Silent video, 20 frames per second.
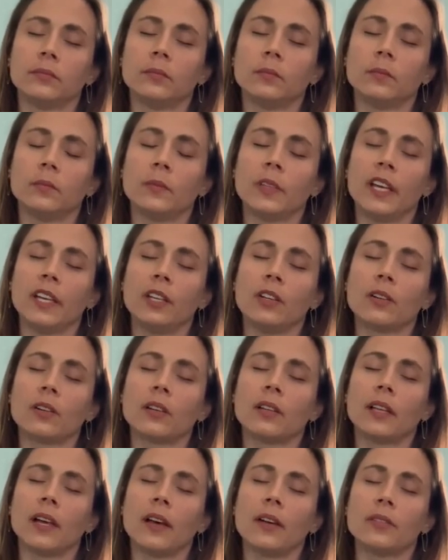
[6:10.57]
Let your
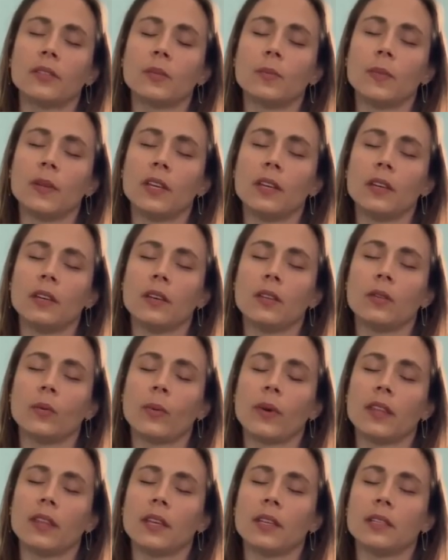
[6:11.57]
clouds be the
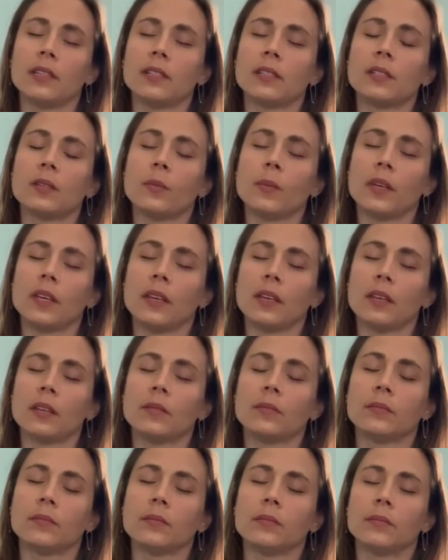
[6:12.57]
way they need to be.
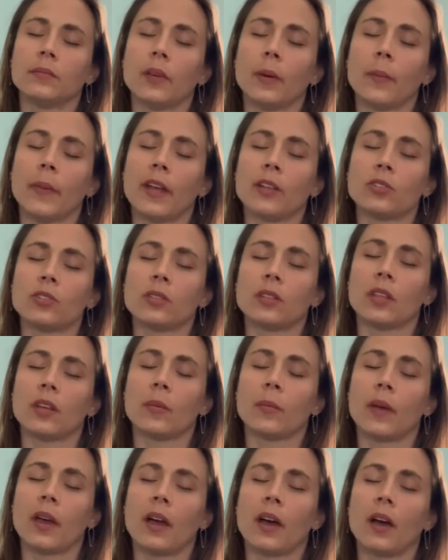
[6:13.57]
Imagine
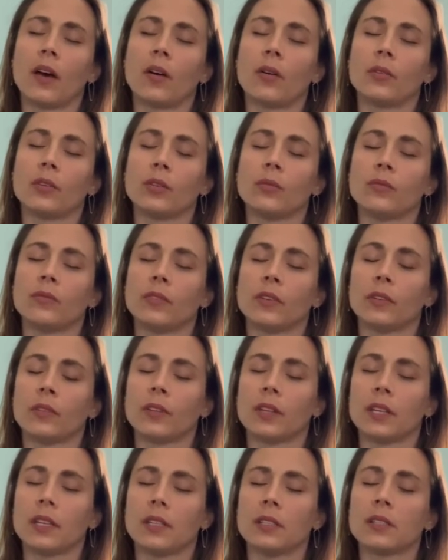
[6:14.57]
them how you feel
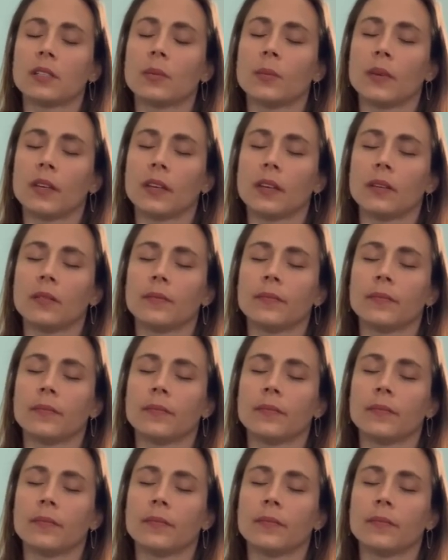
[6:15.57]
they need to be.